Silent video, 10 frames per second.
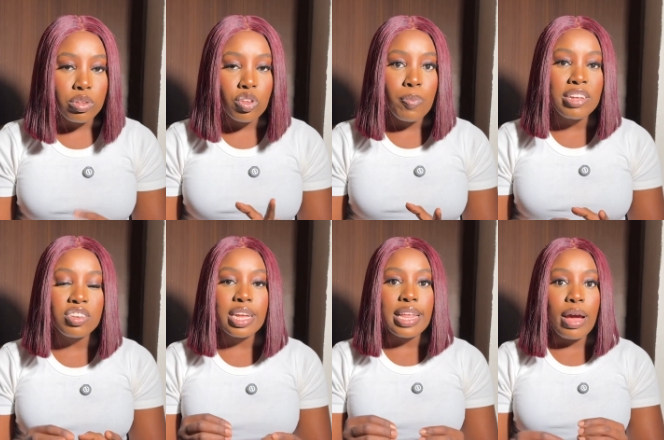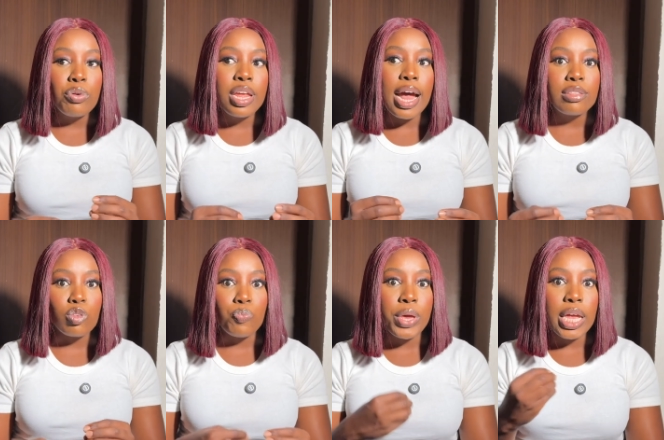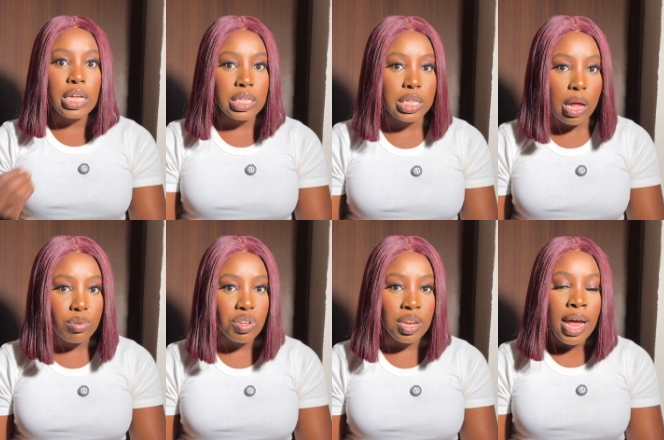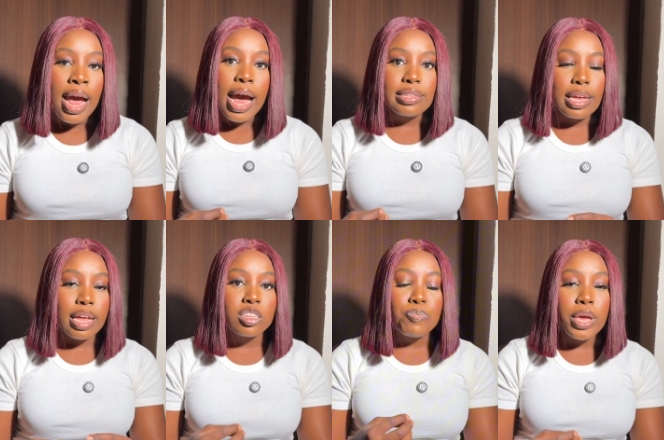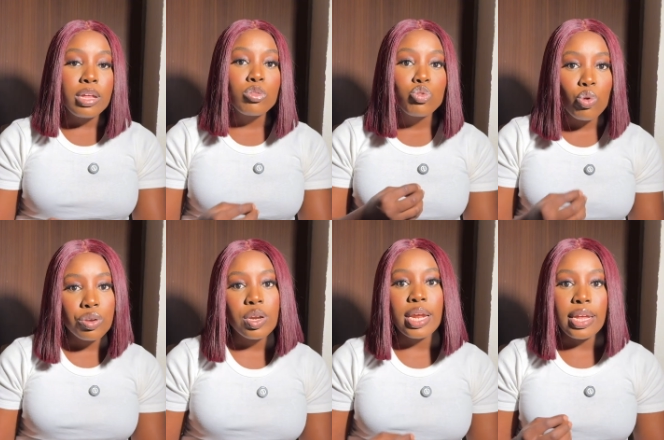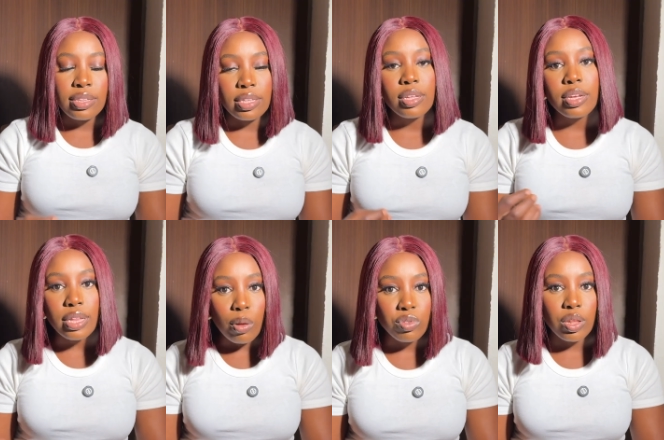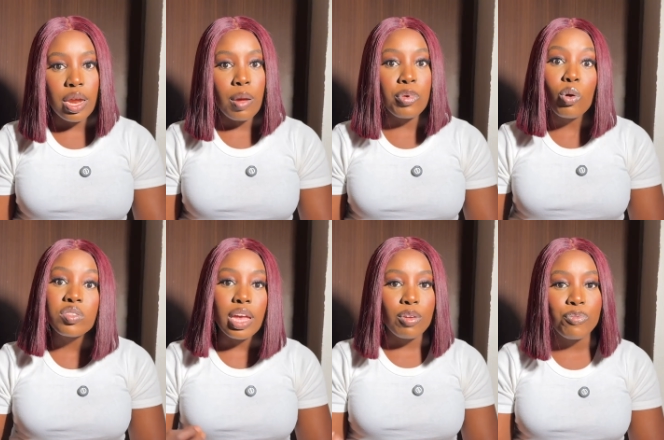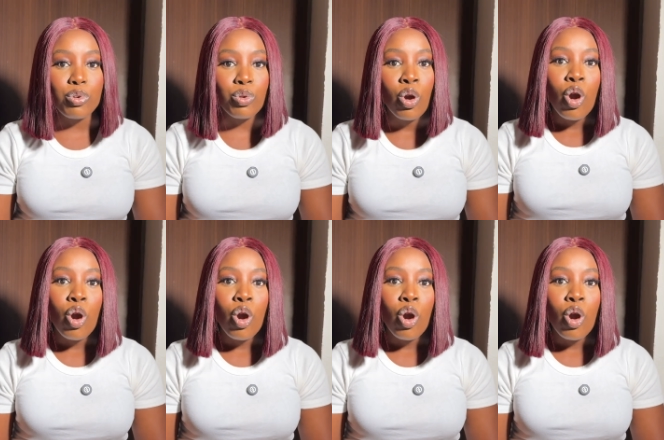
So imagine that I only had to pay 80,000 as against paying 283,000 naira because I flew.